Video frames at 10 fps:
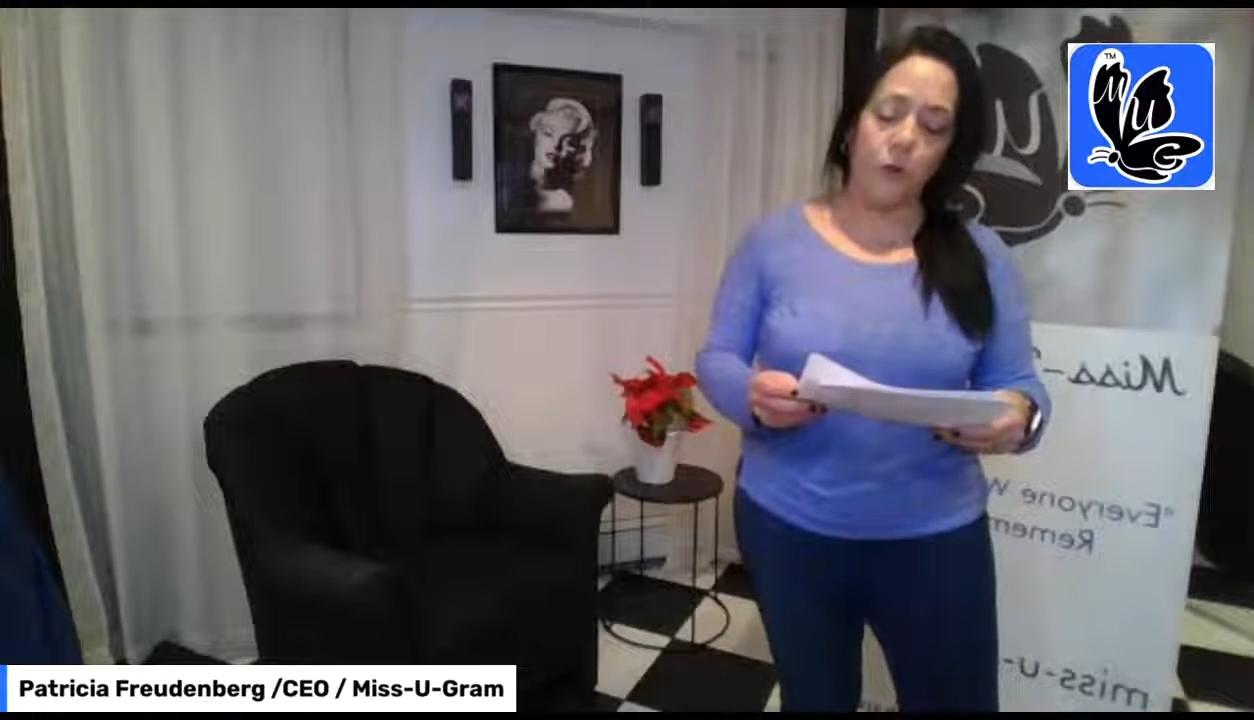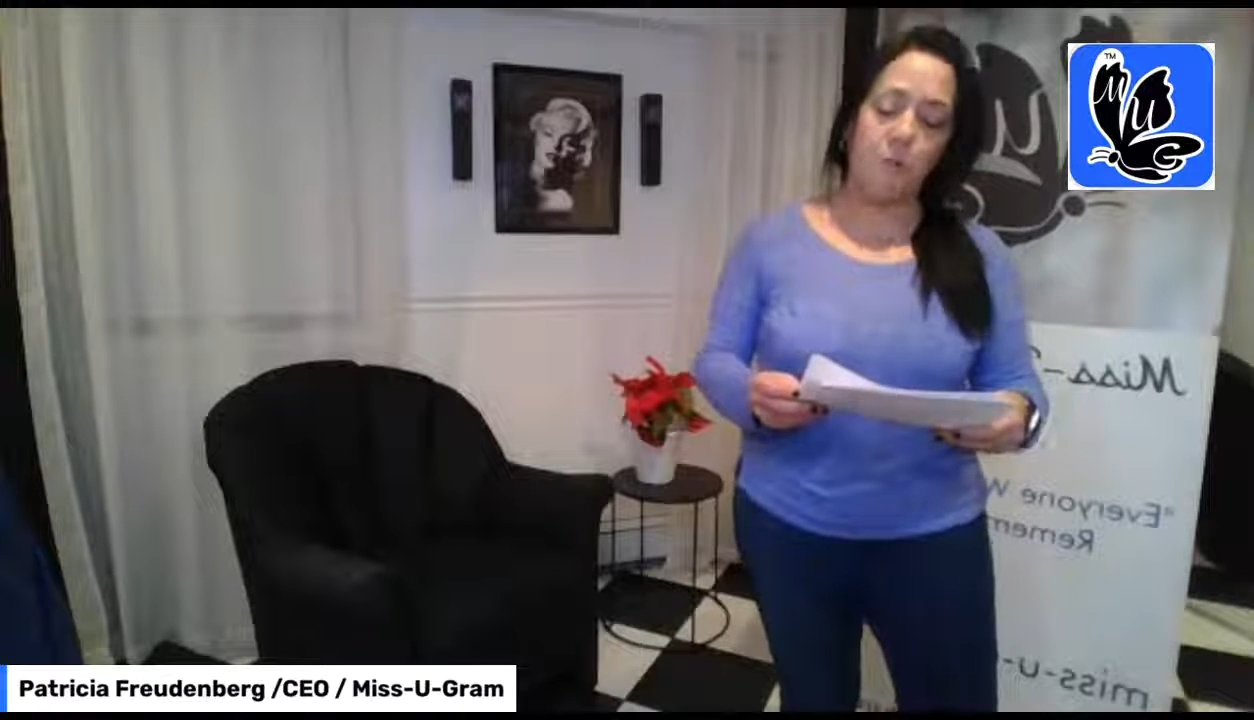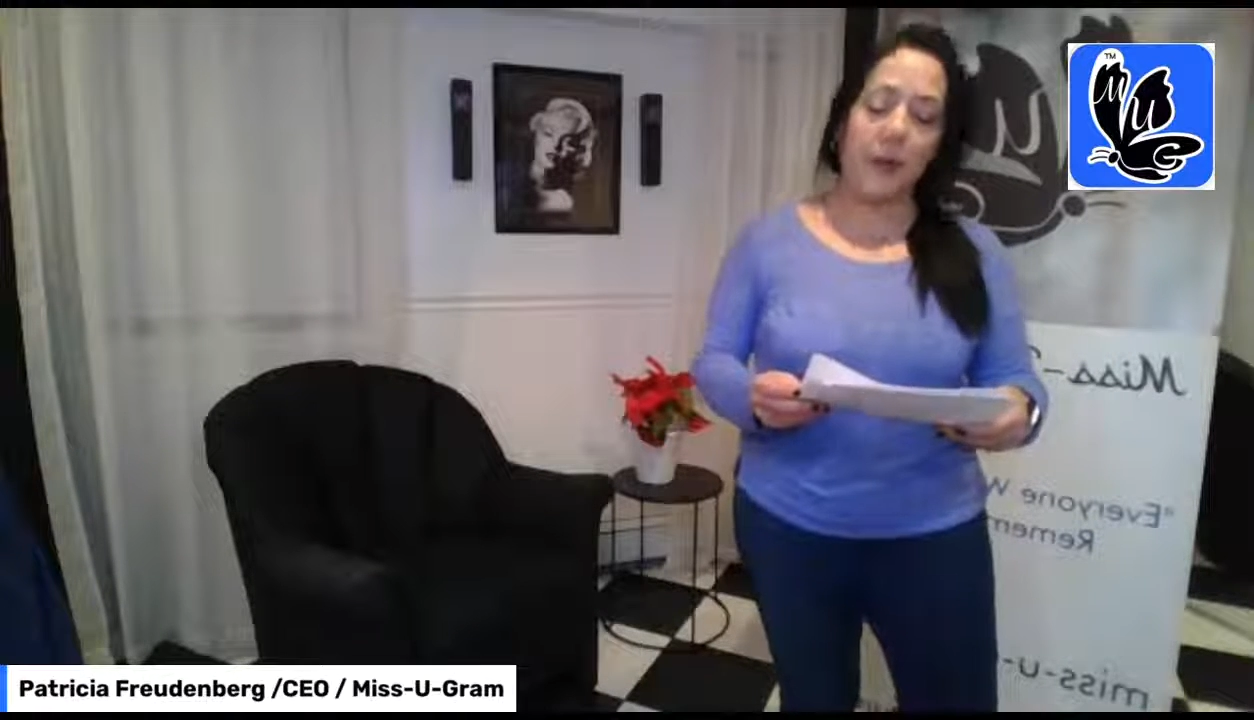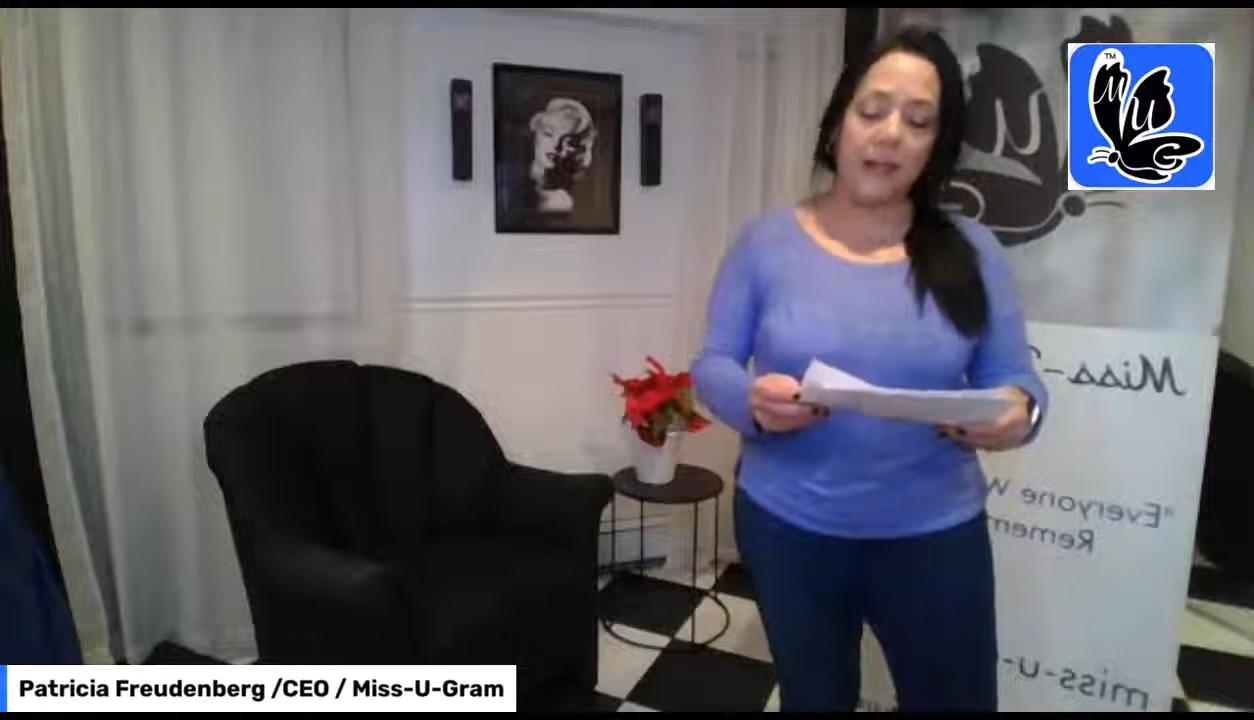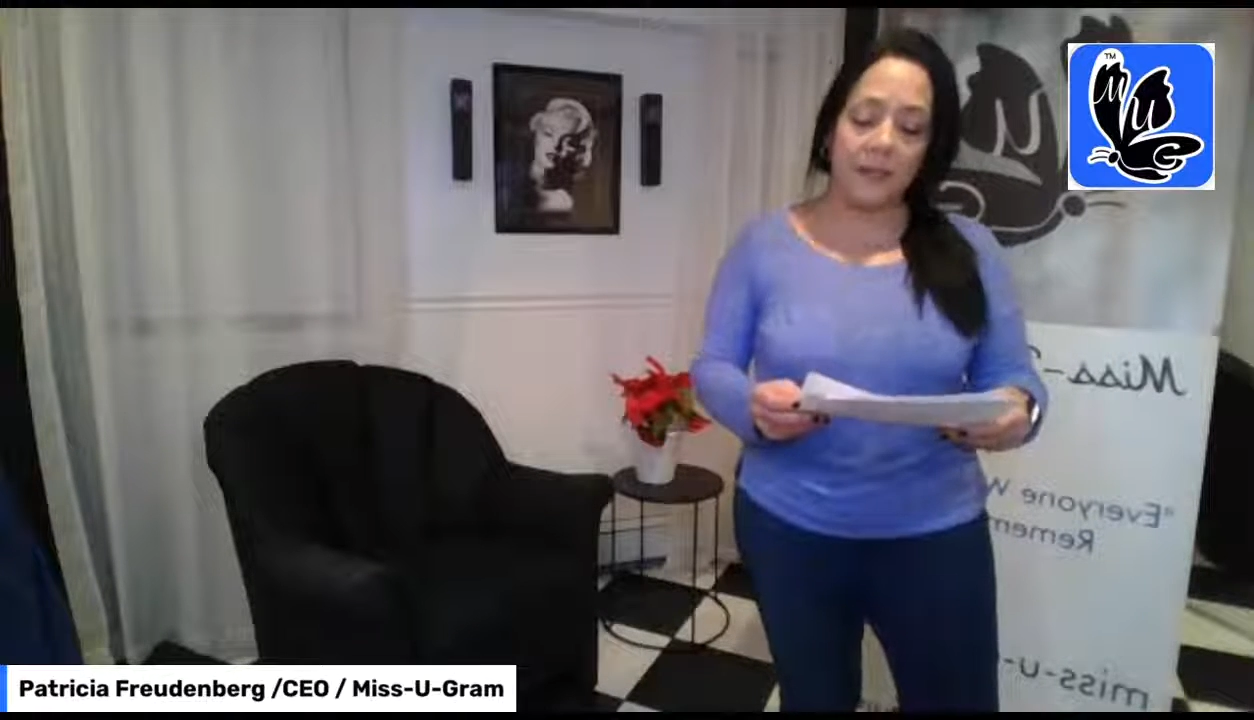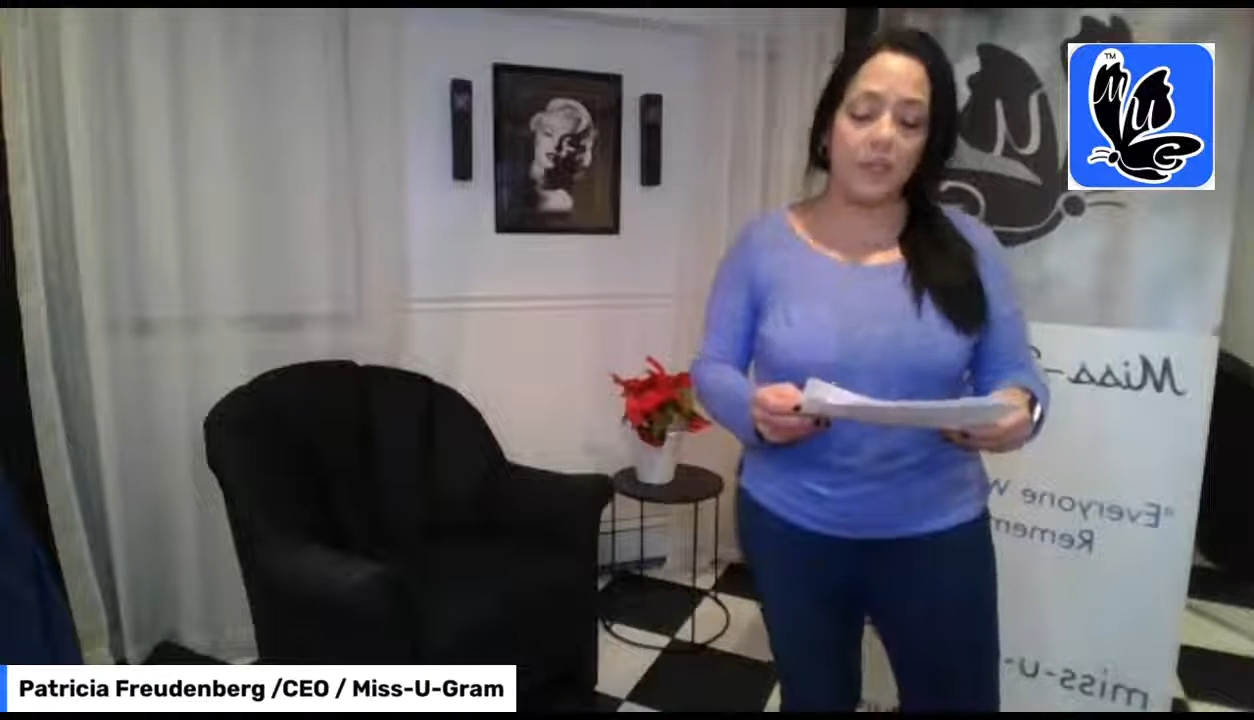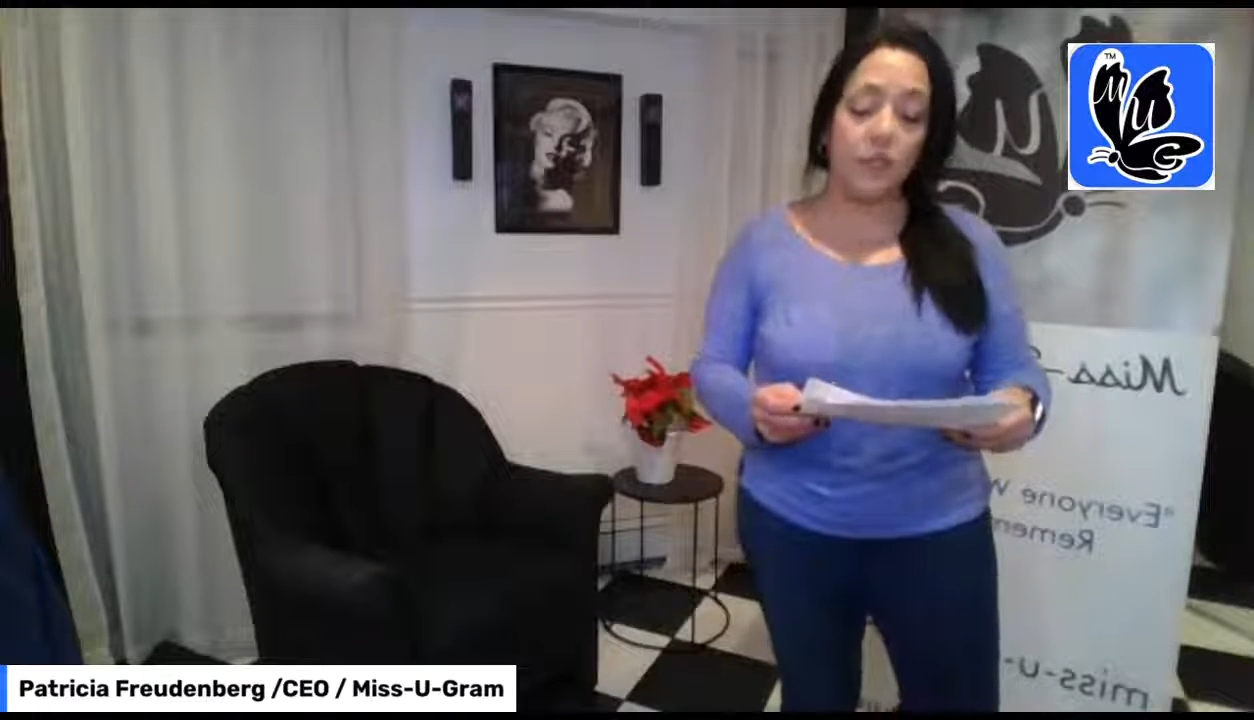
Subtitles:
medicine,